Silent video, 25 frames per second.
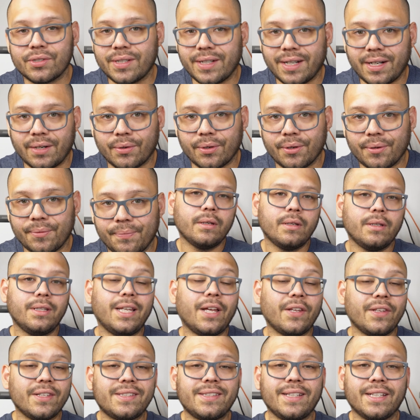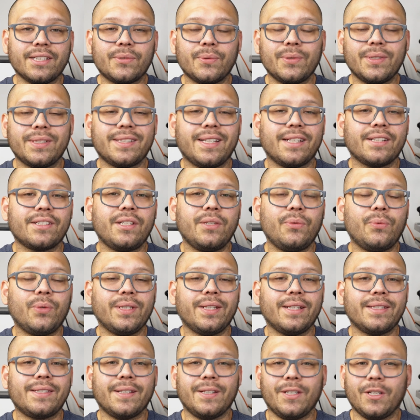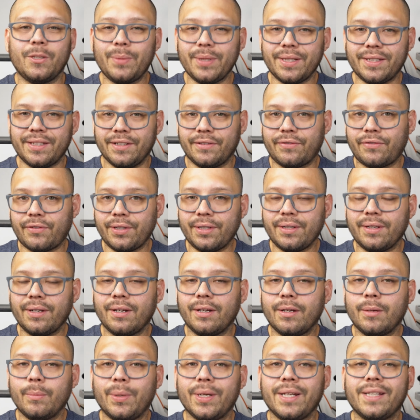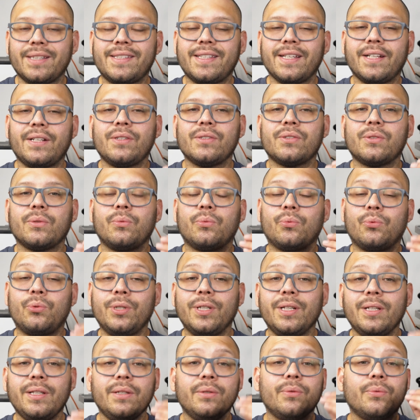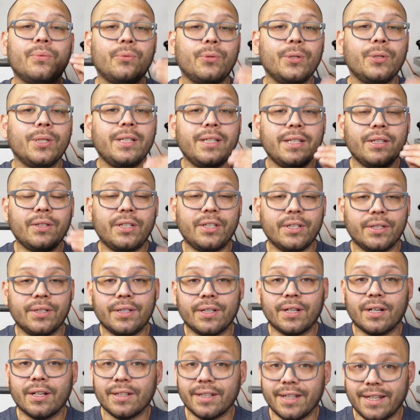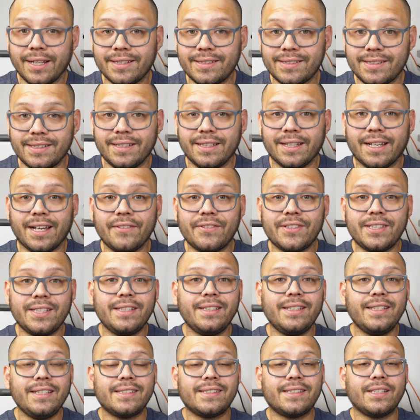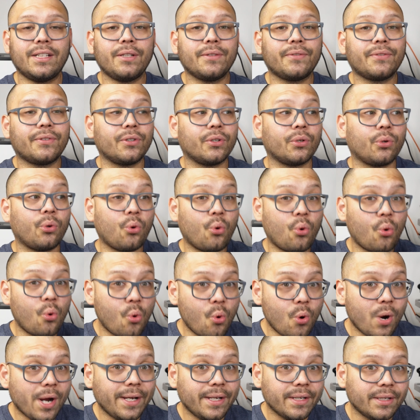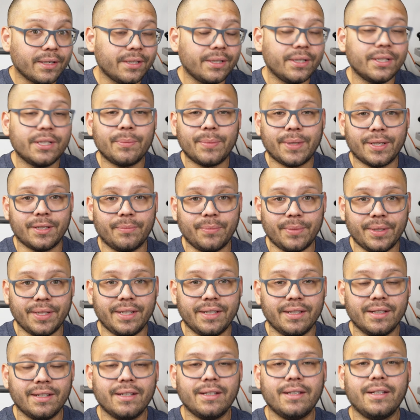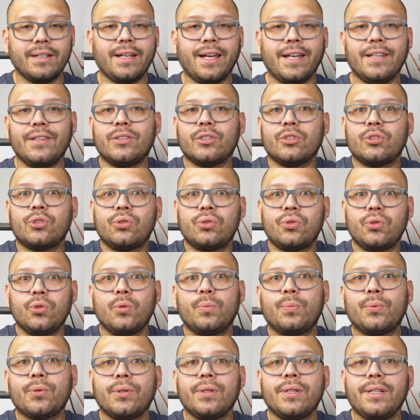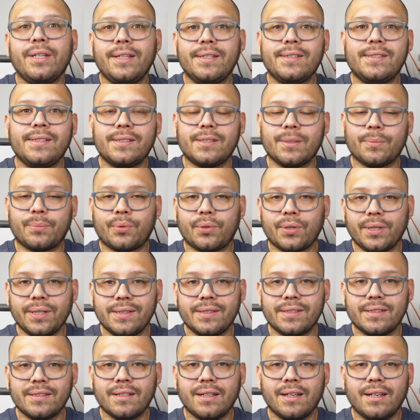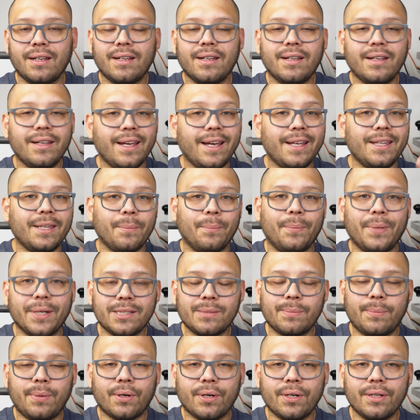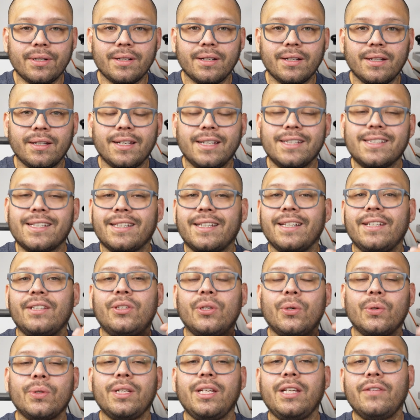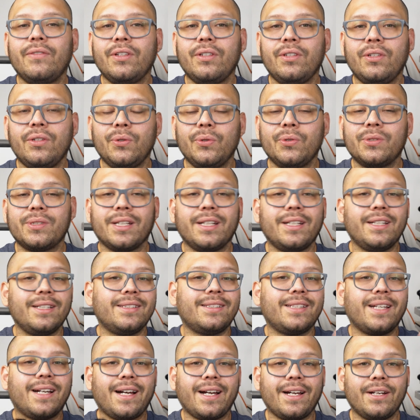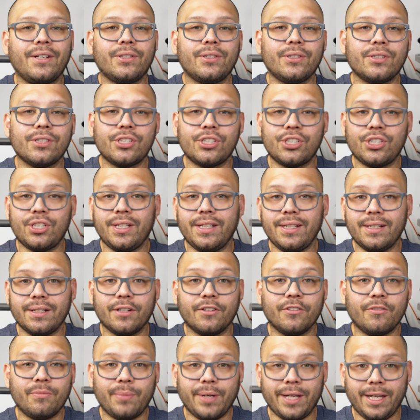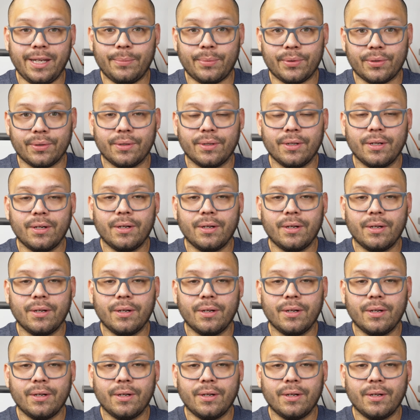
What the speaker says: an hour. Now, this next one is actually one that's a little bit different, but it sells really, really good on Etsy. I've seen these sell for quite a good amount of money, and they're super easy to print. And the best part is that they don't even use an entire sheet of paper